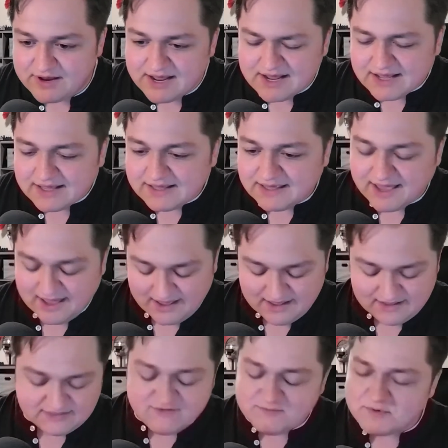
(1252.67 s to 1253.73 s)
Yeah,
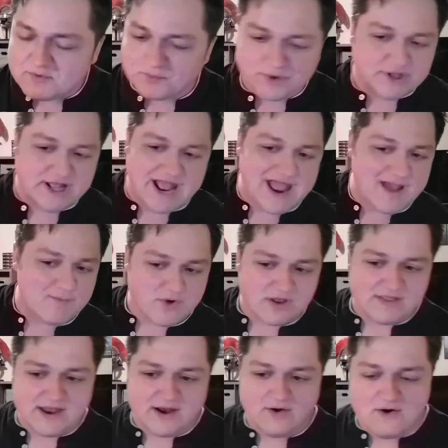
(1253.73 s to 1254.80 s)
they've been really hammering
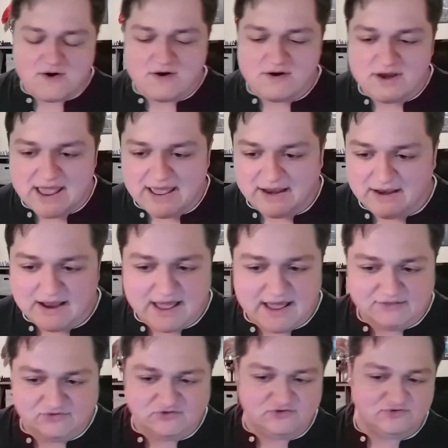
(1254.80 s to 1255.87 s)
that hard, and
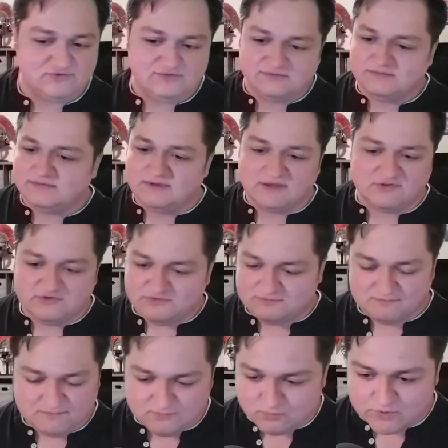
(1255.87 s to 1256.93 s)
it's
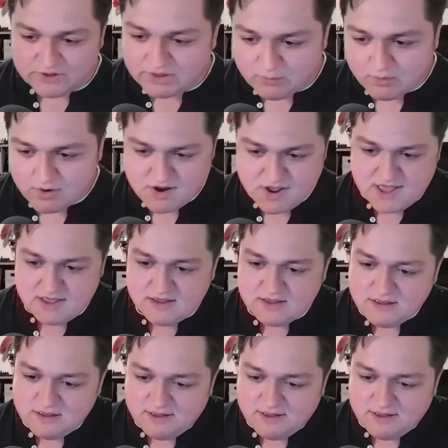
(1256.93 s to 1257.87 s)
really working.